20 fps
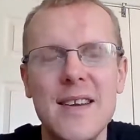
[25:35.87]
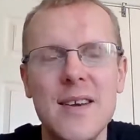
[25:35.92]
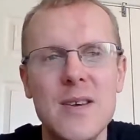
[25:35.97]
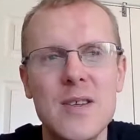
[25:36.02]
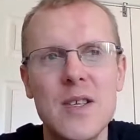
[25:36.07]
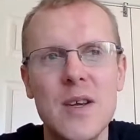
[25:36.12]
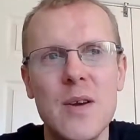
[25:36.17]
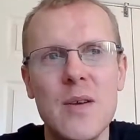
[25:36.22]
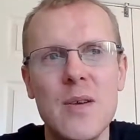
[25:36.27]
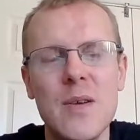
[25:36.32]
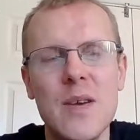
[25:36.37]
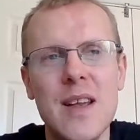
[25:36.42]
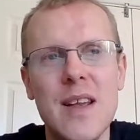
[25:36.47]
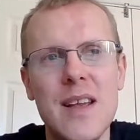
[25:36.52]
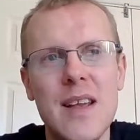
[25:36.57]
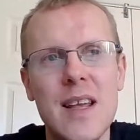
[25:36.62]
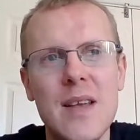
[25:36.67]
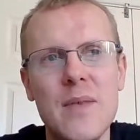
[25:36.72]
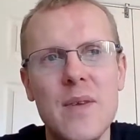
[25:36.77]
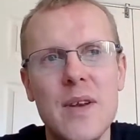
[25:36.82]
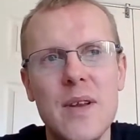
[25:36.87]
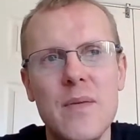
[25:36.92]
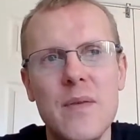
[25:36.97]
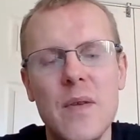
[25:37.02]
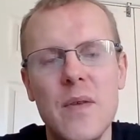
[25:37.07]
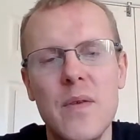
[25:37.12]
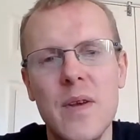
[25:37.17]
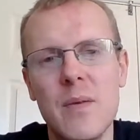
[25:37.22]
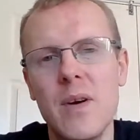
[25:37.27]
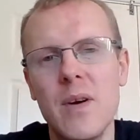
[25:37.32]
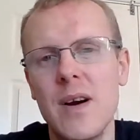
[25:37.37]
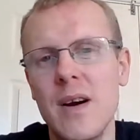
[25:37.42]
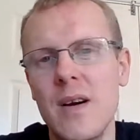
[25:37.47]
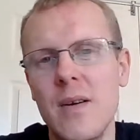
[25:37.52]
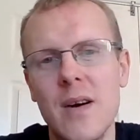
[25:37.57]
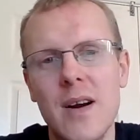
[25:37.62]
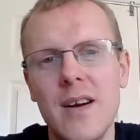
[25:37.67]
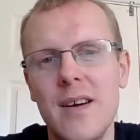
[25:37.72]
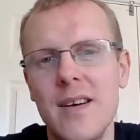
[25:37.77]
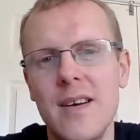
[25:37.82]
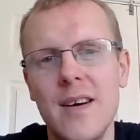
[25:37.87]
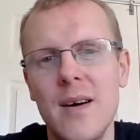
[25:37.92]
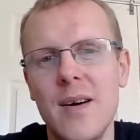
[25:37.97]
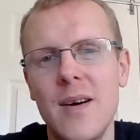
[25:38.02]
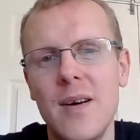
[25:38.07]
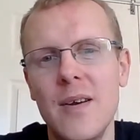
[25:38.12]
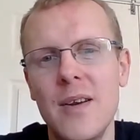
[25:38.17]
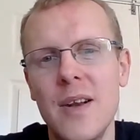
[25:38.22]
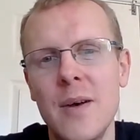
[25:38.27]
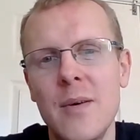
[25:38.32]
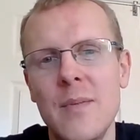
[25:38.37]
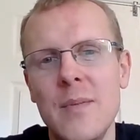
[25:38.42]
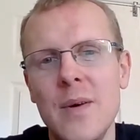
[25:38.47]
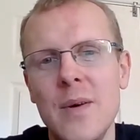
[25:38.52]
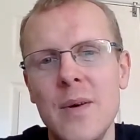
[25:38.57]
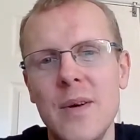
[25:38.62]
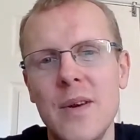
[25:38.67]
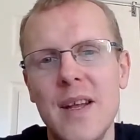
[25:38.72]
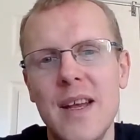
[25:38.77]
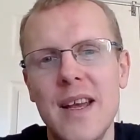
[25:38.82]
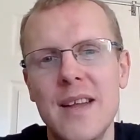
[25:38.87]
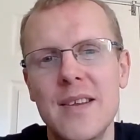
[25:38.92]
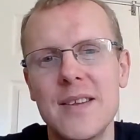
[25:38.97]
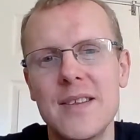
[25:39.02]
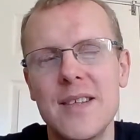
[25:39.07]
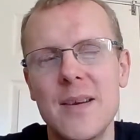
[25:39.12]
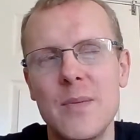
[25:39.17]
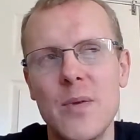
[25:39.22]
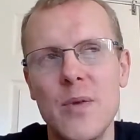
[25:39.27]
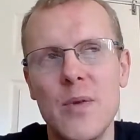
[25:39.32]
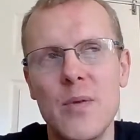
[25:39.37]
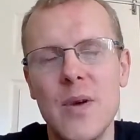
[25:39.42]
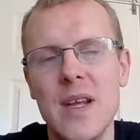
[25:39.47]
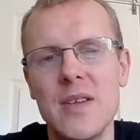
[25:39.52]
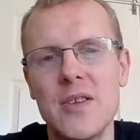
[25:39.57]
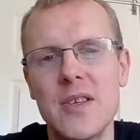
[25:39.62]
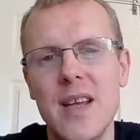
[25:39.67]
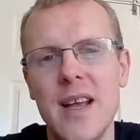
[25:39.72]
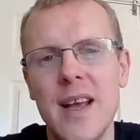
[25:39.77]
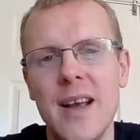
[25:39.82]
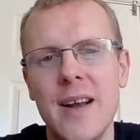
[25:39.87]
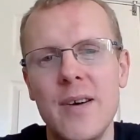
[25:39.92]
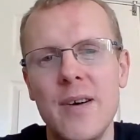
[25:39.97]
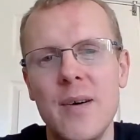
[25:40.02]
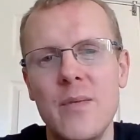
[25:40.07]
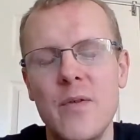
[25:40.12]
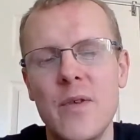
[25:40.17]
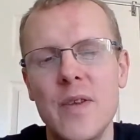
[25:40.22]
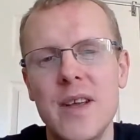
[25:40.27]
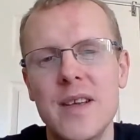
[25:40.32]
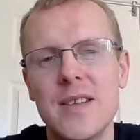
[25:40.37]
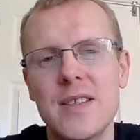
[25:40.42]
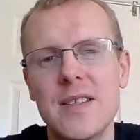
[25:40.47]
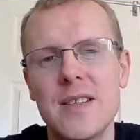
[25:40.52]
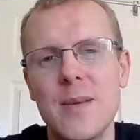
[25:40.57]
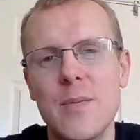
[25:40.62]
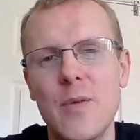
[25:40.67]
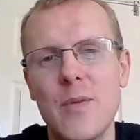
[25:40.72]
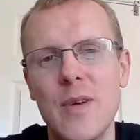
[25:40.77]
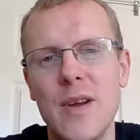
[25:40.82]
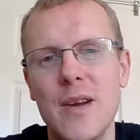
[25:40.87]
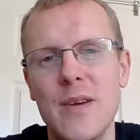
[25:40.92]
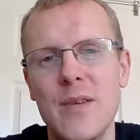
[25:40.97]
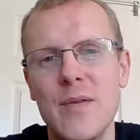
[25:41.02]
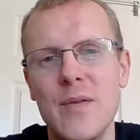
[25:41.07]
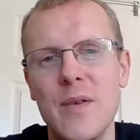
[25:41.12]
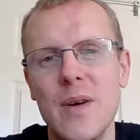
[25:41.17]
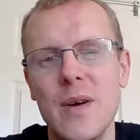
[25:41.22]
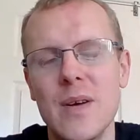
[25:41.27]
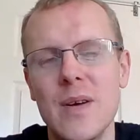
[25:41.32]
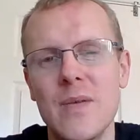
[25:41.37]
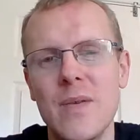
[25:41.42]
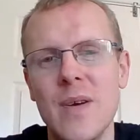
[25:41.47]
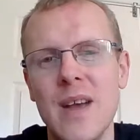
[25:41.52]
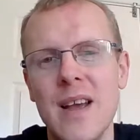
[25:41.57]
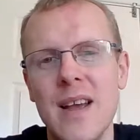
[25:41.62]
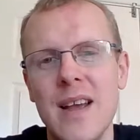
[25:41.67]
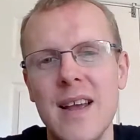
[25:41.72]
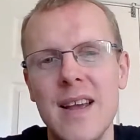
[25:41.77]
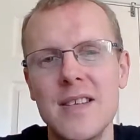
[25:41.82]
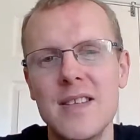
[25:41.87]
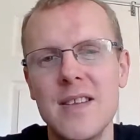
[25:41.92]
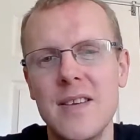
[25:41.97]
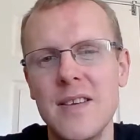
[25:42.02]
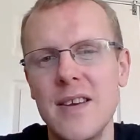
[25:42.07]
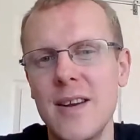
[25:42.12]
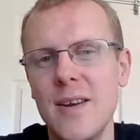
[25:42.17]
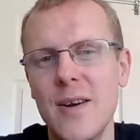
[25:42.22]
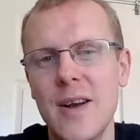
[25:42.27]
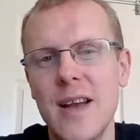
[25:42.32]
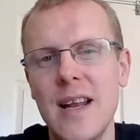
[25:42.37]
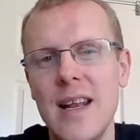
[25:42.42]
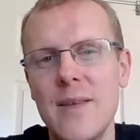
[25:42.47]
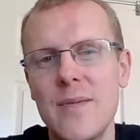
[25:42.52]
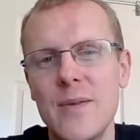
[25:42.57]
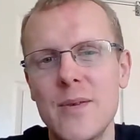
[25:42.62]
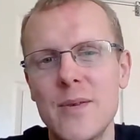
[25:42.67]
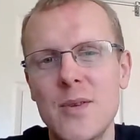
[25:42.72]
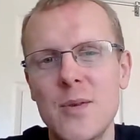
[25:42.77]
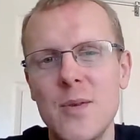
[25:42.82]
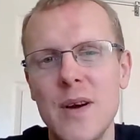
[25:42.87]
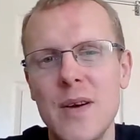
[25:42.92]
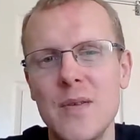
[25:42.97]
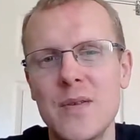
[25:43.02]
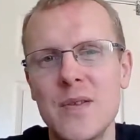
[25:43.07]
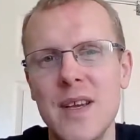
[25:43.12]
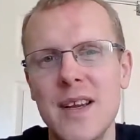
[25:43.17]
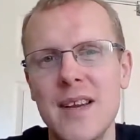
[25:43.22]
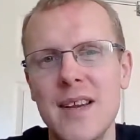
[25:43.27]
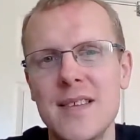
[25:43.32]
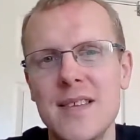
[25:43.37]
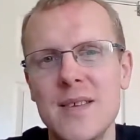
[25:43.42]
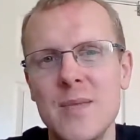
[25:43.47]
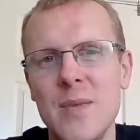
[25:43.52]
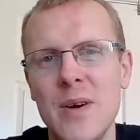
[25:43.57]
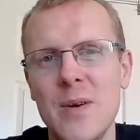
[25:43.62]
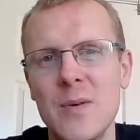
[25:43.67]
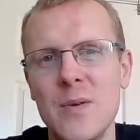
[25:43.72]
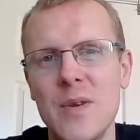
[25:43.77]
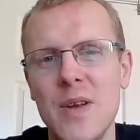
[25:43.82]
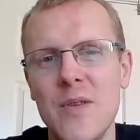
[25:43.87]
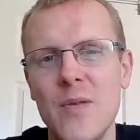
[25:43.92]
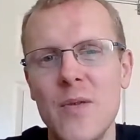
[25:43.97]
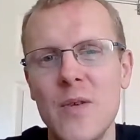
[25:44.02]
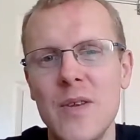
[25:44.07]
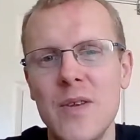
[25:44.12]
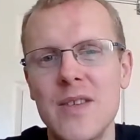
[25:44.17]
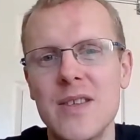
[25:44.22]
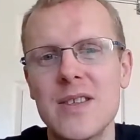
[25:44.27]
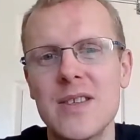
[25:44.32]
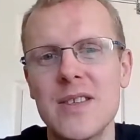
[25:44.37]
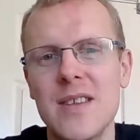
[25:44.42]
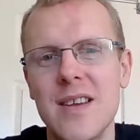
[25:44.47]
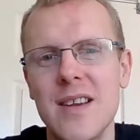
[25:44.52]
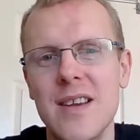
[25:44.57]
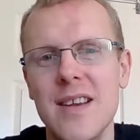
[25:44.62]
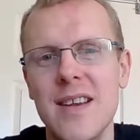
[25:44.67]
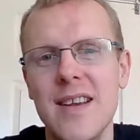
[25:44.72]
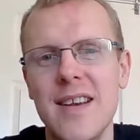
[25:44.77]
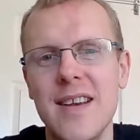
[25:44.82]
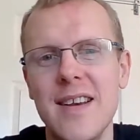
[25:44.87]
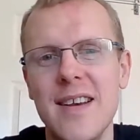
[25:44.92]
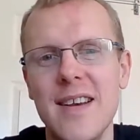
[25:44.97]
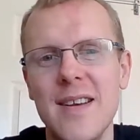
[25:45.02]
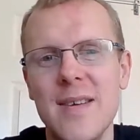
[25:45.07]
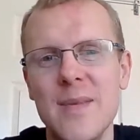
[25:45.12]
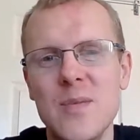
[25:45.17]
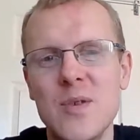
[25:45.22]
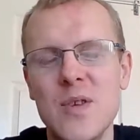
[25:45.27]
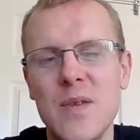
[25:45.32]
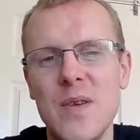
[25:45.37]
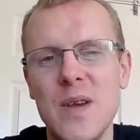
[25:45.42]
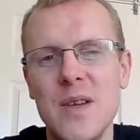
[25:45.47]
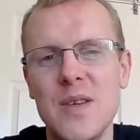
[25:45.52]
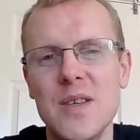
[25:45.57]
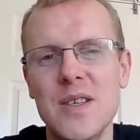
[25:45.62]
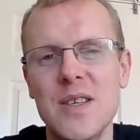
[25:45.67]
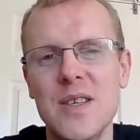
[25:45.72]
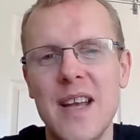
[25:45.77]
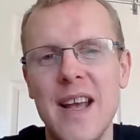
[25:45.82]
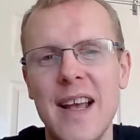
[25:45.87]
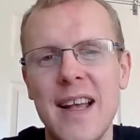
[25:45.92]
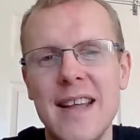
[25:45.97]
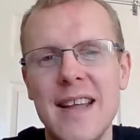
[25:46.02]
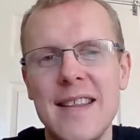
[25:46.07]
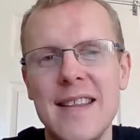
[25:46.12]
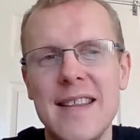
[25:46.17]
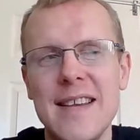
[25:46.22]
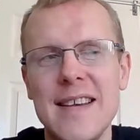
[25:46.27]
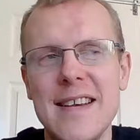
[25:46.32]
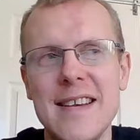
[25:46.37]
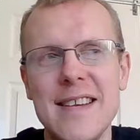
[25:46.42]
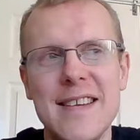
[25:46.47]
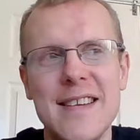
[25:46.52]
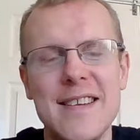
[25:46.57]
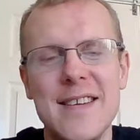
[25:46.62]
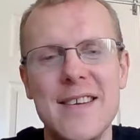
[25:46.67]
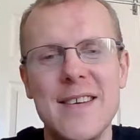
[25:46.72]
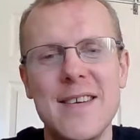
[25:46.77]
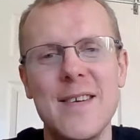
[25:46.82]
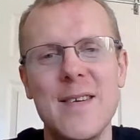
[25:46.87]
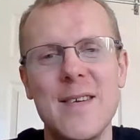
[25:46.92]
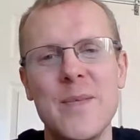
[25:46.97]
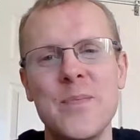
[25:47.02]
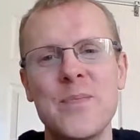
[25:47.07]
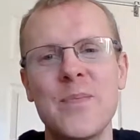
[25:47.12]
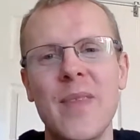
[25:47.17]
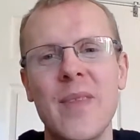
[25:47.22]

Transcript: So even if you think, well, I know I'm not going to get the sub-3, just hang on for that sub-3:05. It's only like 11 or 12 seconds a mile difference. So if you just hang in there, it